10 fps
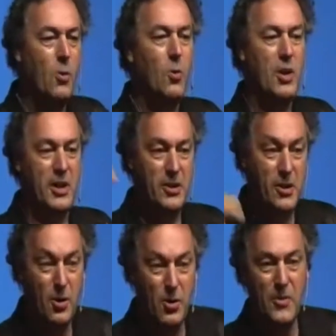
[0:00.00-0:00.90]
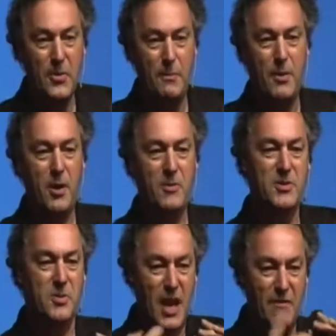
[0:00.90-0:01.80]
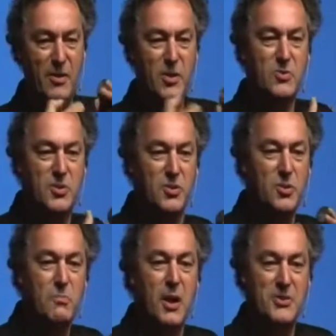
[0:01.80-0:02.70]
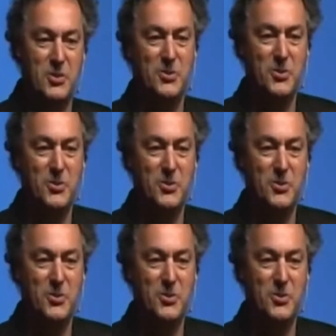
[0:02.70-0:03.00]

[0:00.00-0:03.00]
or it can alert the parents to having used it too much or